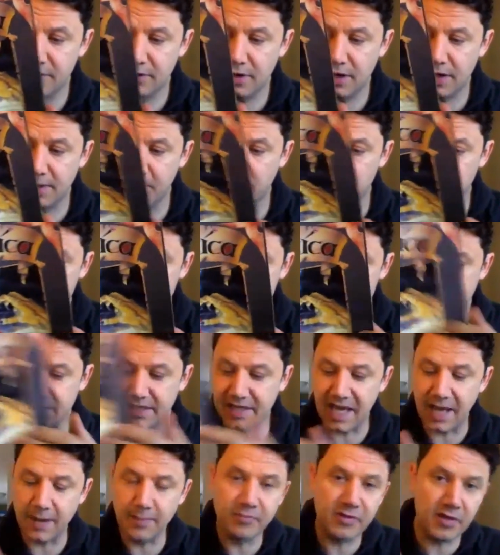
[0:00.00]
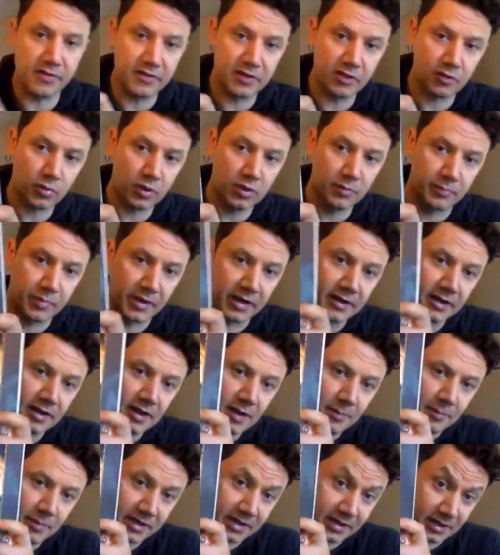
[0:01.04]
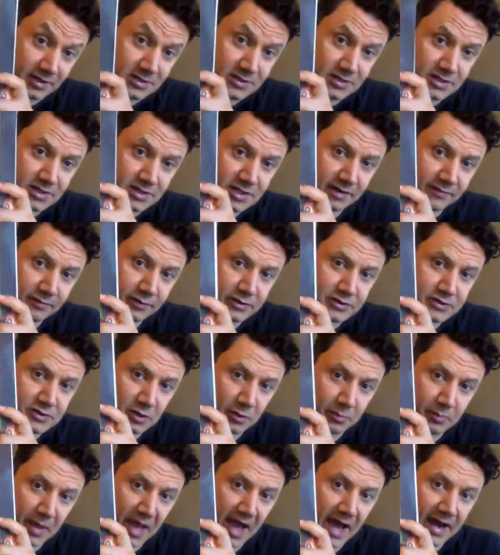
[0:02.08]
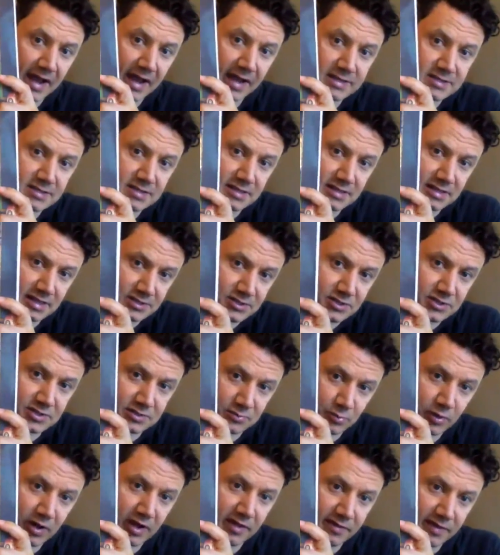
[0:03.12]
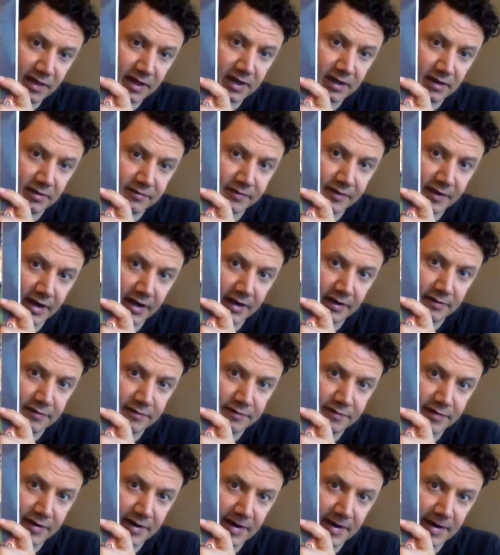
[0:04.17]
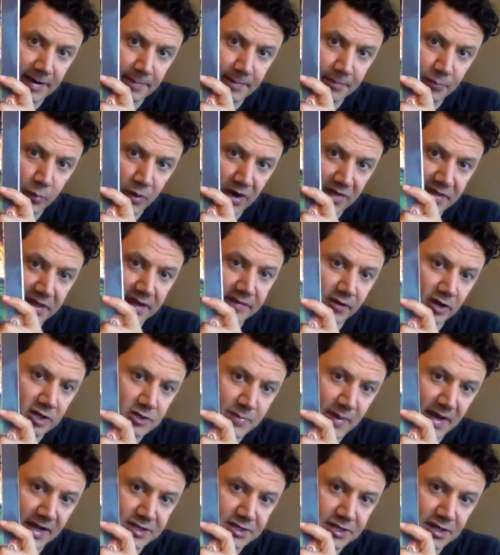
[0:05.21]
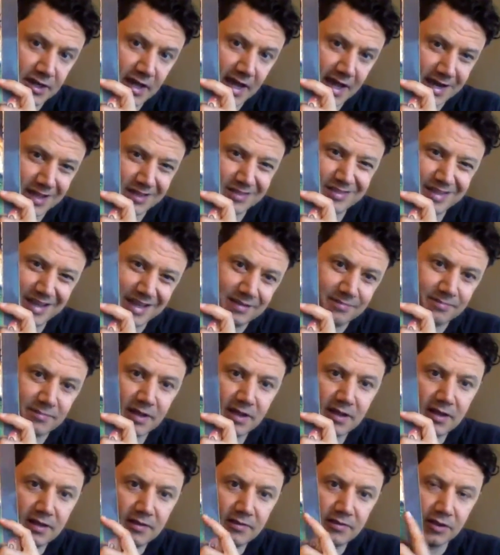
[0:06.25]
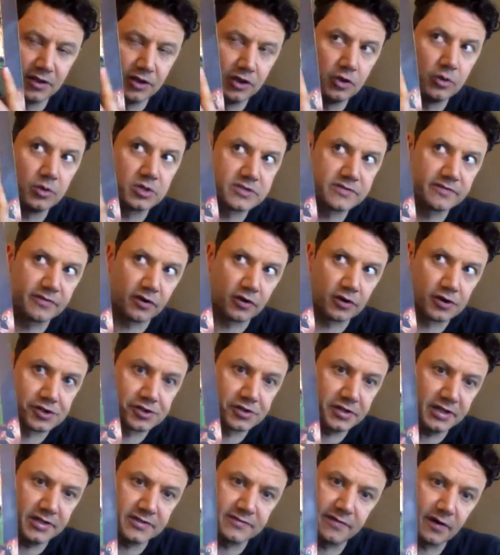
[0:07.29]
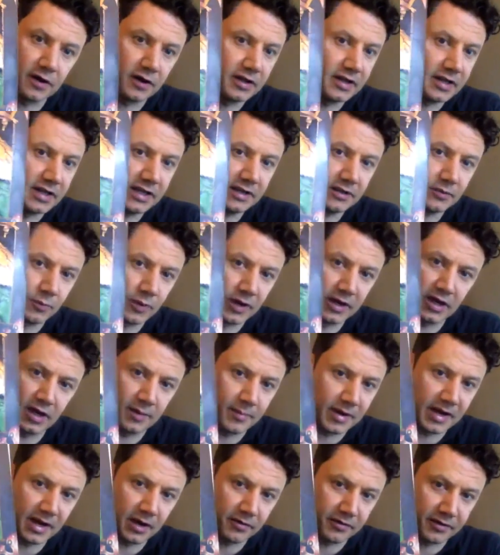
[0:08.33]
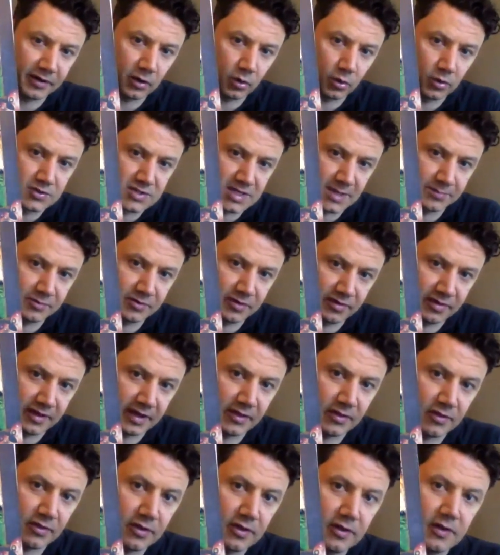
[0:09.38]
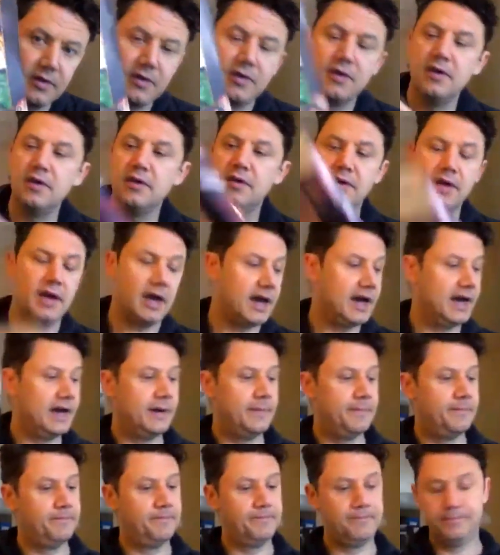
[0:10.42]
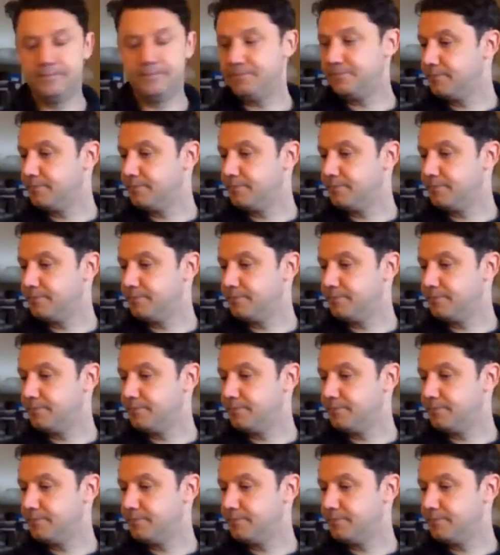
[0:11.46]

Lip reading: holistic game than this one, but because this cover is so badass, this is what I think of when I think of ARS Magica. And the newest version is very neat and whatnot, but I don't think it holds up to this. And